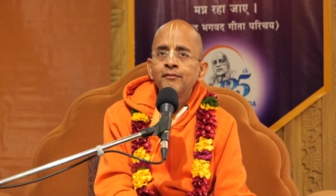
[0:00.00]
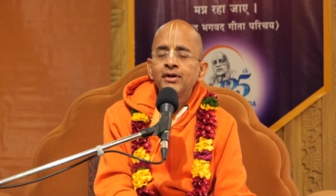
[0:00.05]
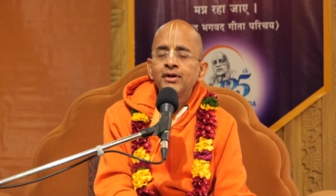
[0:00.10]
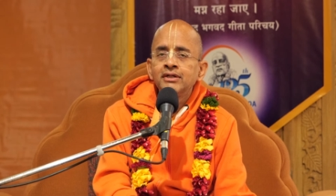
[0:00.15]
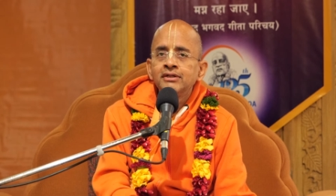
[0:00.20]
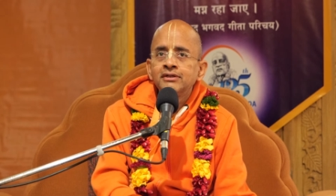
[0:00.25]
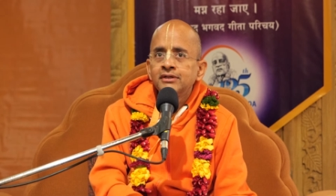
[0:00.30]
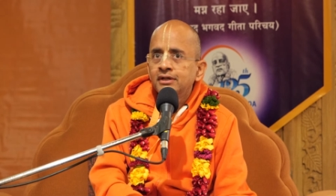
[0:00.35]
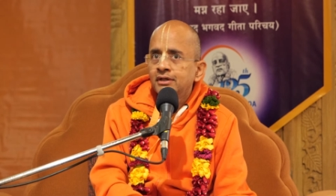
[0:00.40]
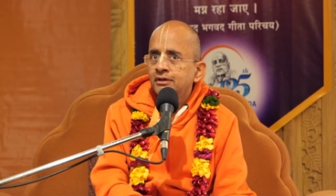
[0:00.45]

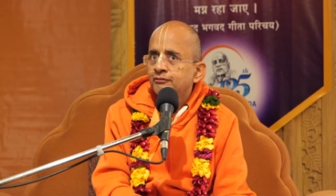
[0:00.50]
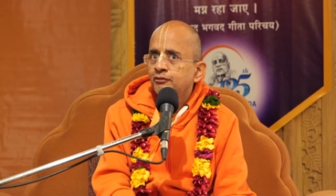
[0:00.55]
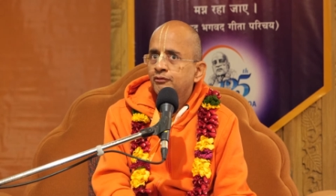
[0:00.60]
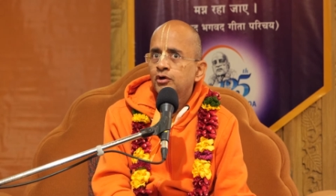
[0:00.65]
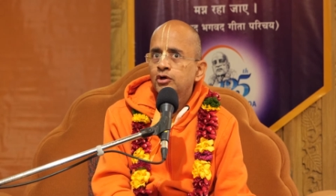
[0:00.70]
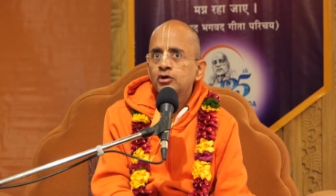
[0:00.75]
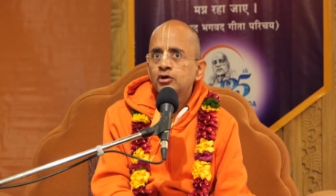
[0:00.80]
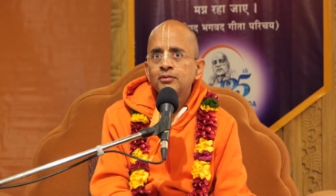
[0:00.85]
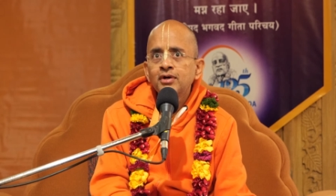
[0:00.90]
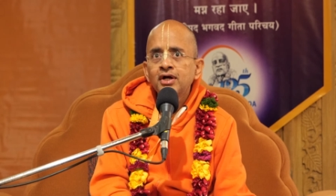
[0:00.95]
When 4
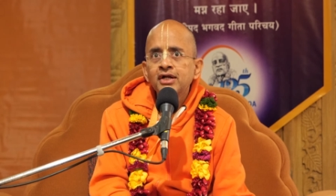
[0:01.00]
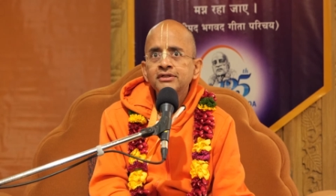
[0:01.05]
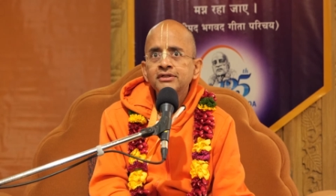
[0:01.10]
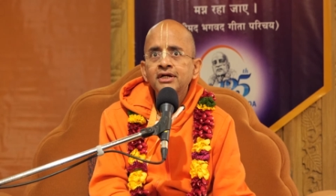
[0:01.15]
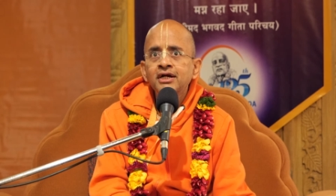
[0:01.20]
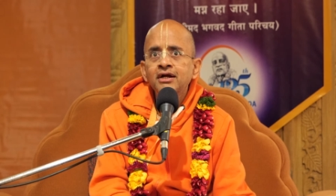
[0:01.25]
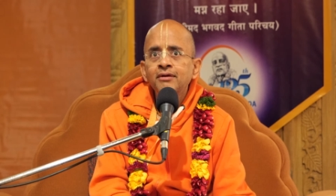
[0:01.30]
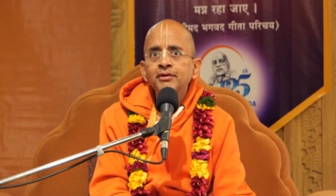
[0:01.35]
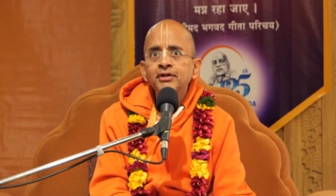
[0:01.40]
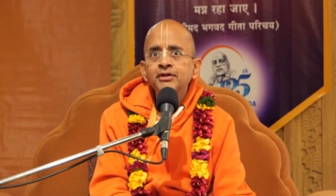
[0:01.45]
Kumaras
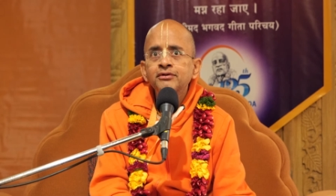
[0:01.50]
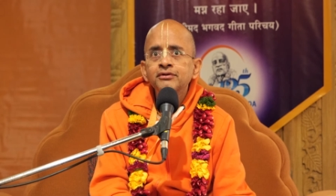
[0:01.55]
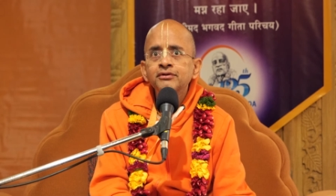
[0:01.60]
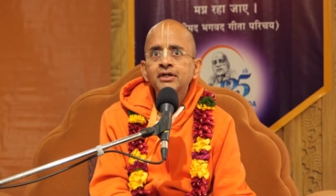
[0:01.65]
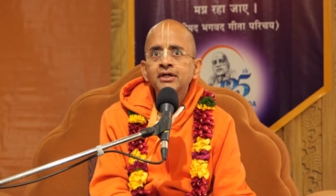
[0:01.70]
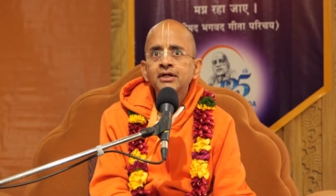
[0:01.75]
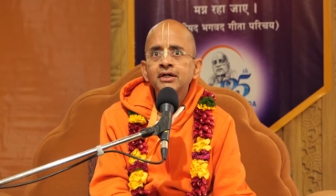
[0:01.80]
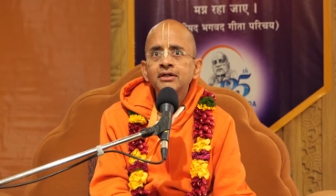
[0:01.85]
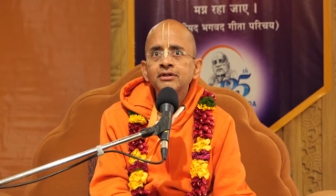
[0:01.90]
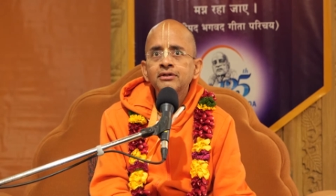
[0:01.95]
are coming to
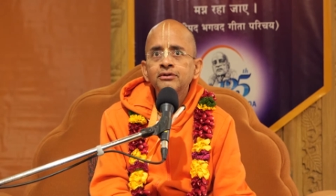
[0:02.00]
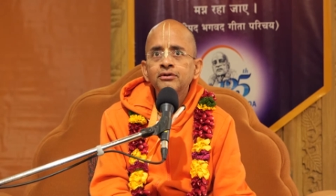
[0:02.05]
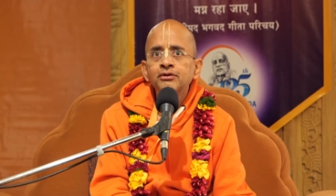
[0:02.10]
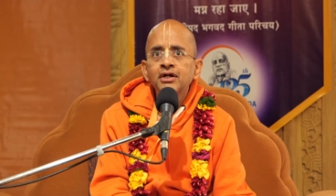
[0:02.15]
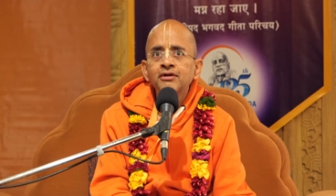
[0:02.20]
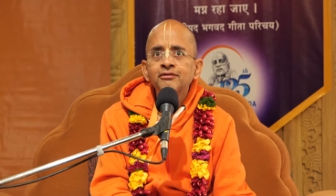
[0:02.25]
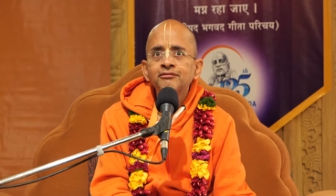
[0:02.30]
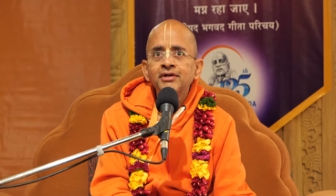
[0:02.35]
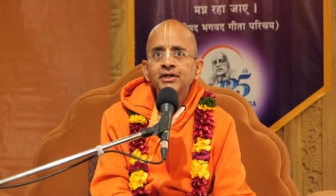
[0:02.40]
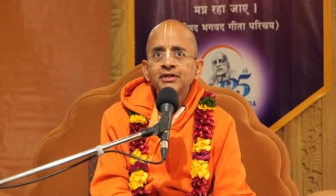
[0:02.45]
the
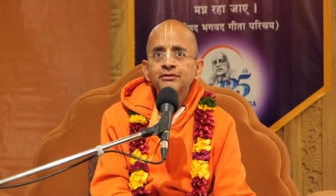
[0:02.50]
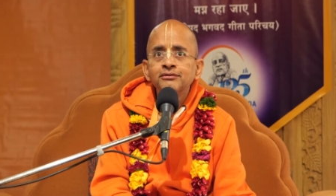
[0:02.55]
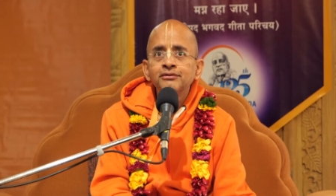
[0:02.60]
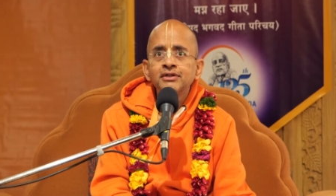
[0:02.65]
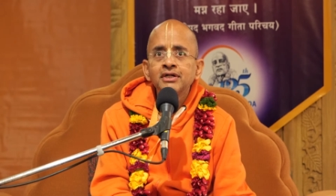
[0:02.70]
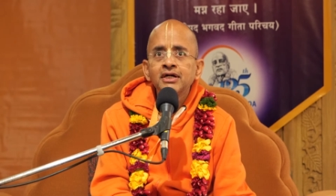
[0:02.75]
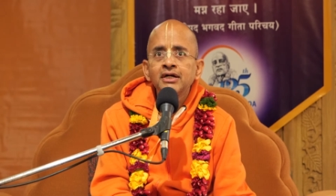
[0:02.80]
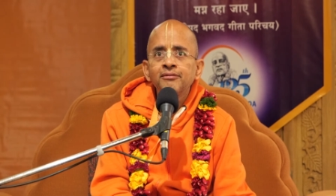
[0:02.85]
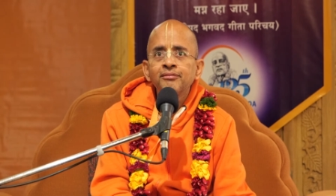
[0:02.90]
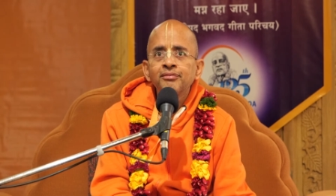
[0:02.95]
door of
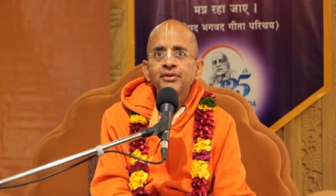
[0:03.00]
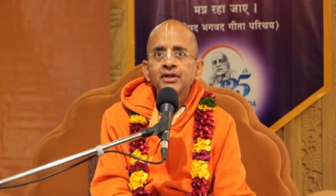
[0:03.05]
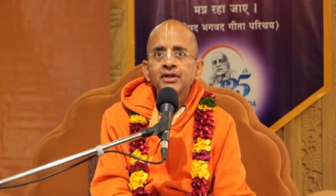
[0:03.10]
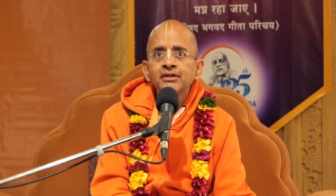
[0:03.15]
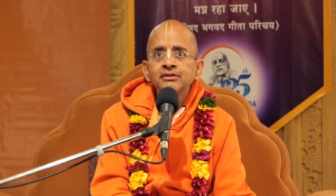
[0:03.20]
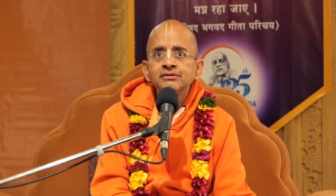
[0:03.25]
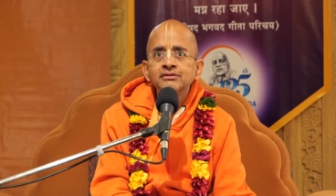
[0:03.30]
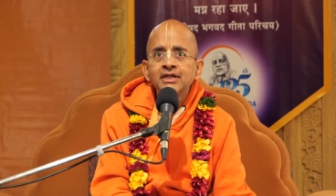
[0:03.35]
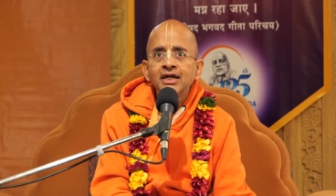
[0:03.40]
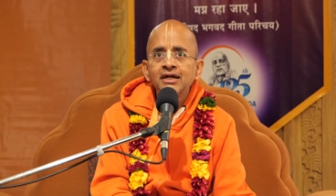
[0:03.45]
Vaikuntha,
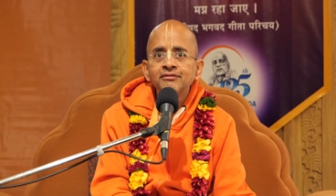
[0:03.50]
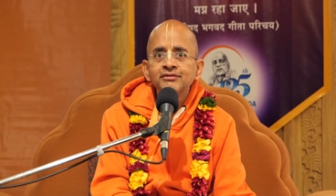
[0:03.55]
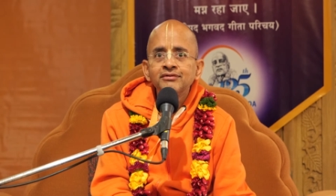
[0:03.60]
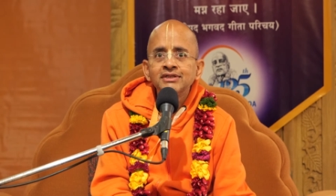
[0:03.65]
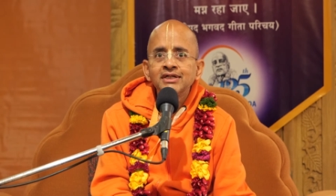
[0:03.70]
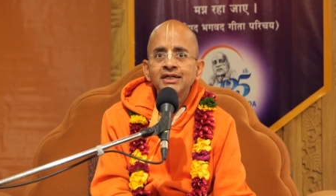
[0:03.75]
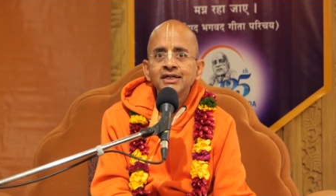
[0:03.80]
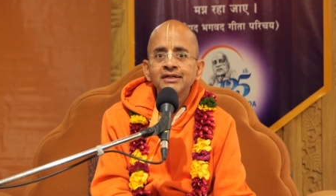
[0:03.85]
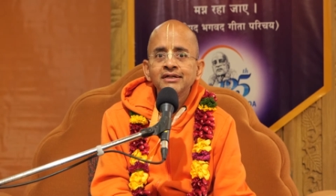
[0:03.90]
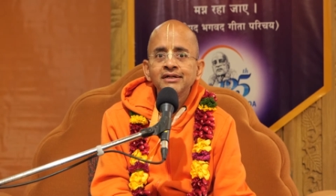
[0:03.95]
Jai
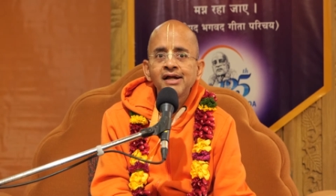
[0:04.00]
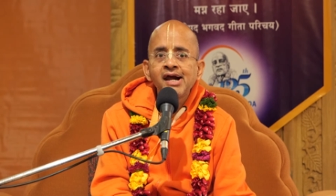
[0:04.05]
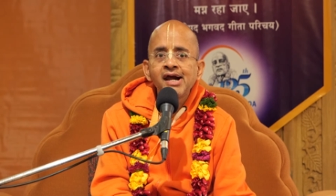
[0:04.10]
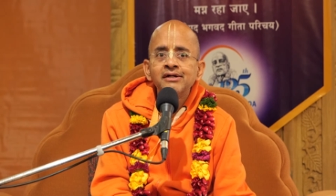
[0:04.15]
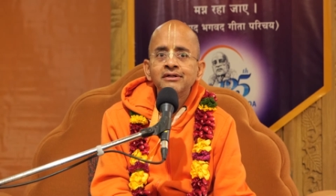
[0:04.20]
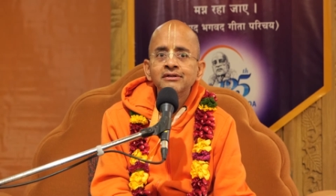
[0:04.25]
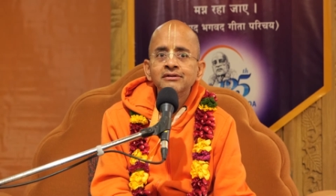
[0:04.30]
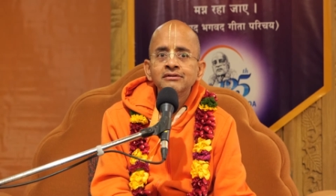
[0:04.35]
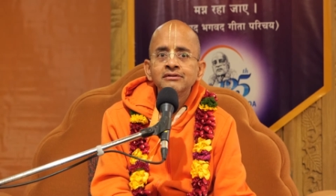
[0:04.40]
Vijay.